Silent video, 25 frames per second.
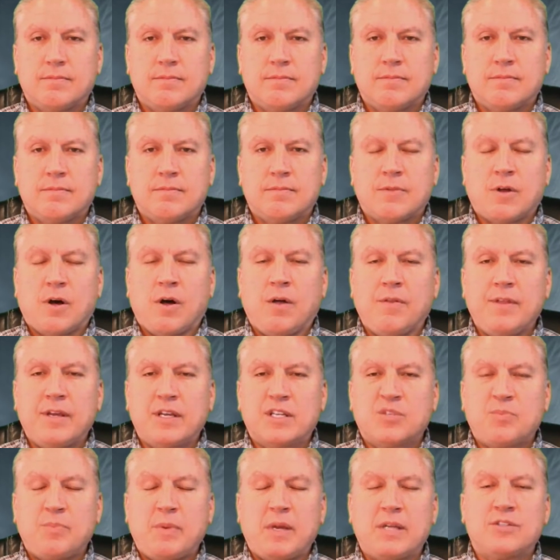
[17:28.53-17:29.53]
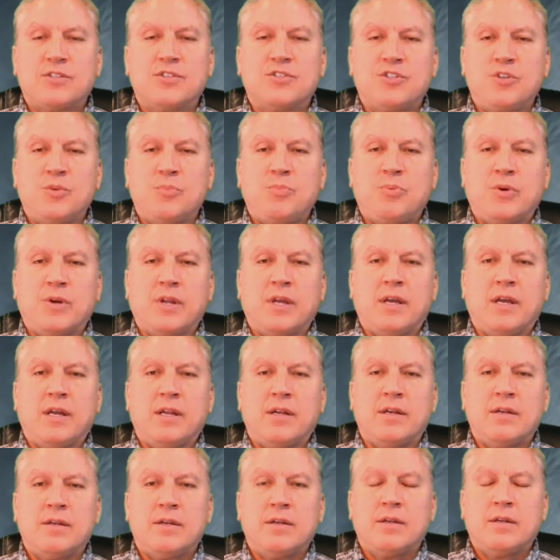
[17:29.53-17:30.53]
All the expenses you put
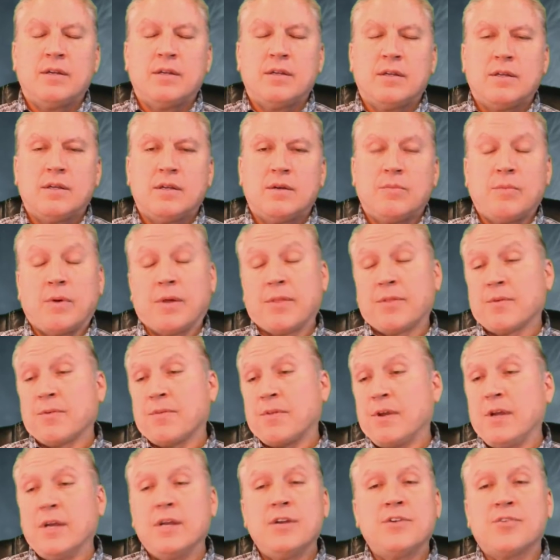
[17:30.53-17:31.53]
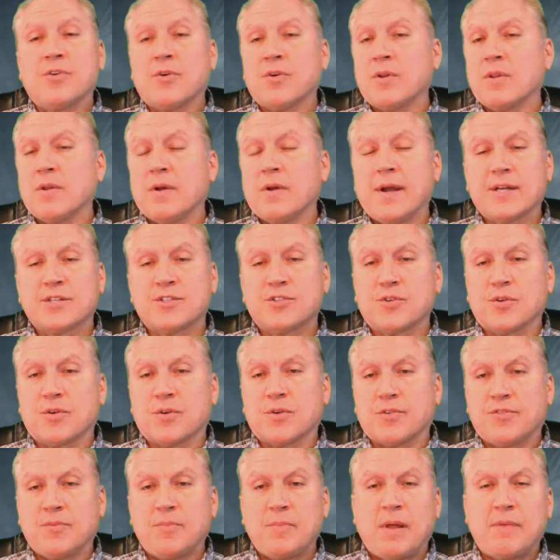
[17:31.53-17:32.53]
in, whether they're internal or external,
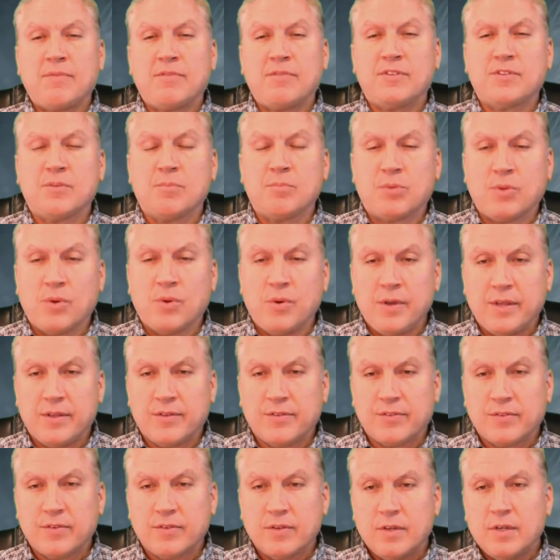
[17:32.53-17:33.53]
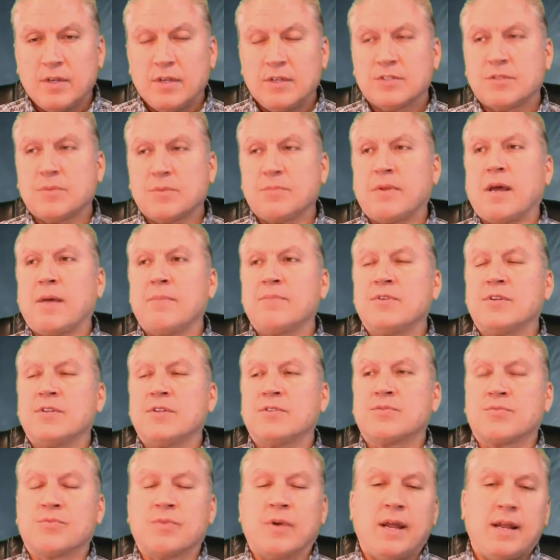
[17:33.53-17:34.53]
sometimes it's employees, sometimes it's
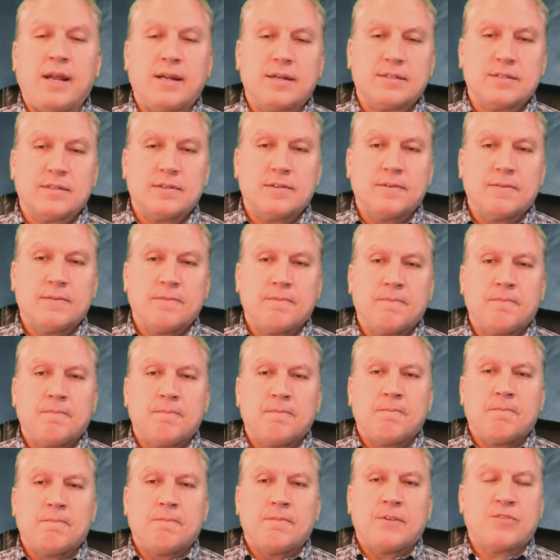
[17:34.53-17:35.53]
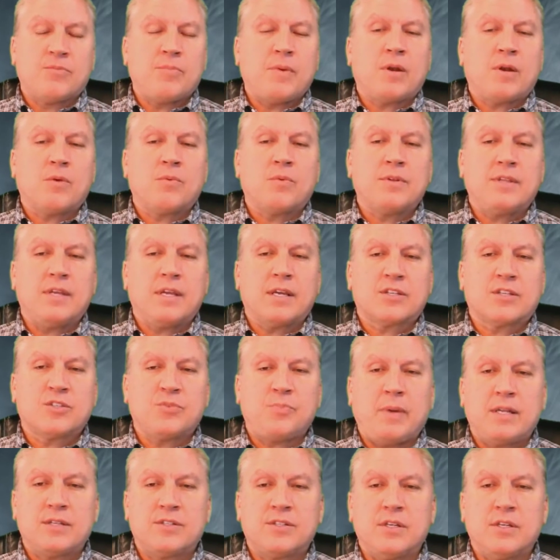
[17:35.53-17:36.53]
rent. Doesn't matter what the
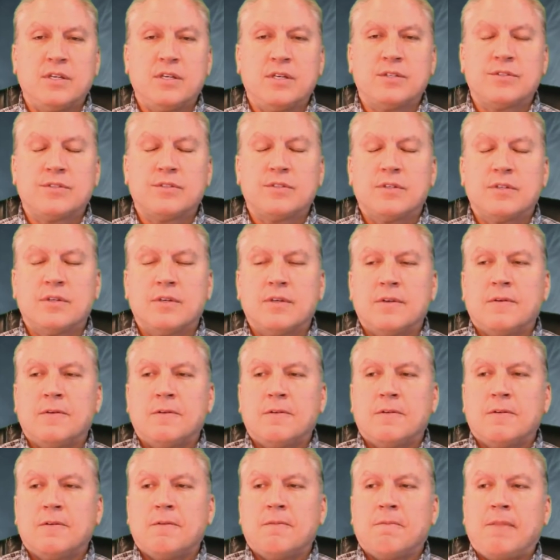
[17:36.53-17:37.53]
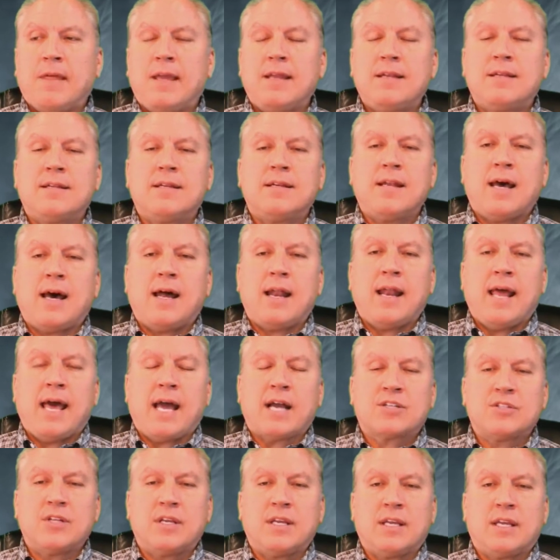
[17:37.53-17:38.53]
expense is, they did not
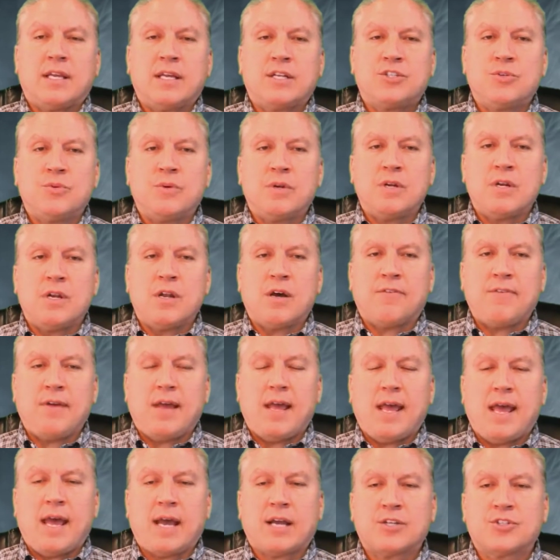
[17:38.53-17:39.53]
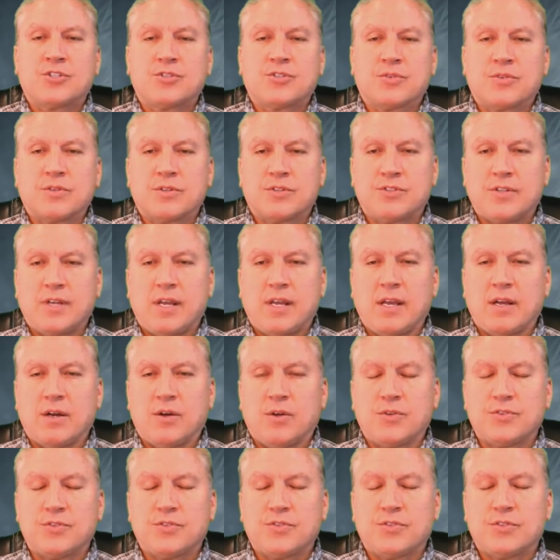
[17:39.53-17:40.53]
actually get you enough extra
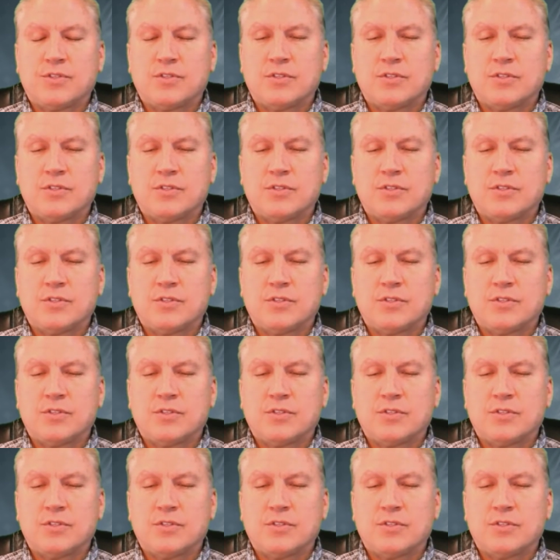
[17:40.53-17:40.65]
sales